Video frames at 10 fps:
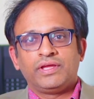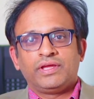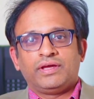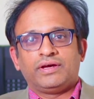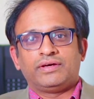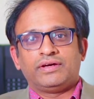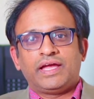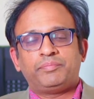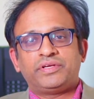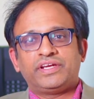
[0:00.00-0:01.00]

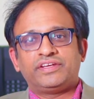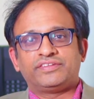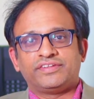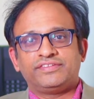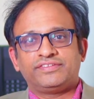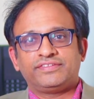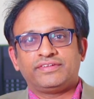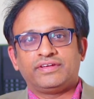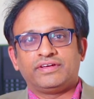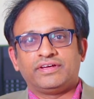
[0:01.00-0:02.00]
Hepatitis
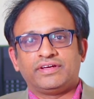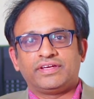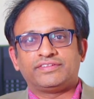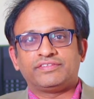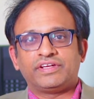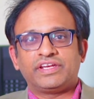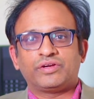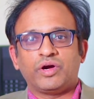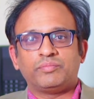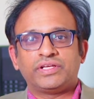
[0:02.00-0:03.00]
is a very
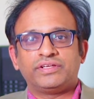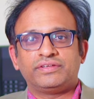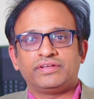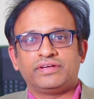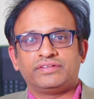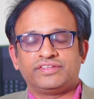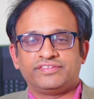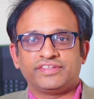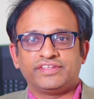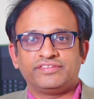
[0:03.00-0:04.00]
common
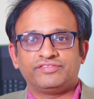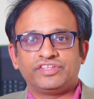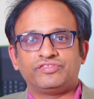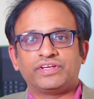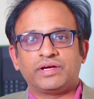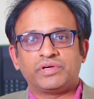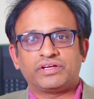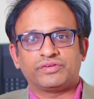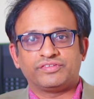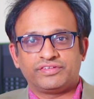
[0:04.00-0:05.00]
disease which we come
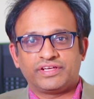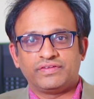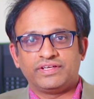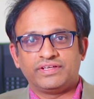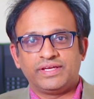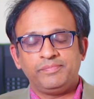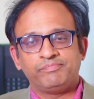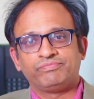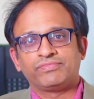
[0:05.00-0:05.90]
across regularly.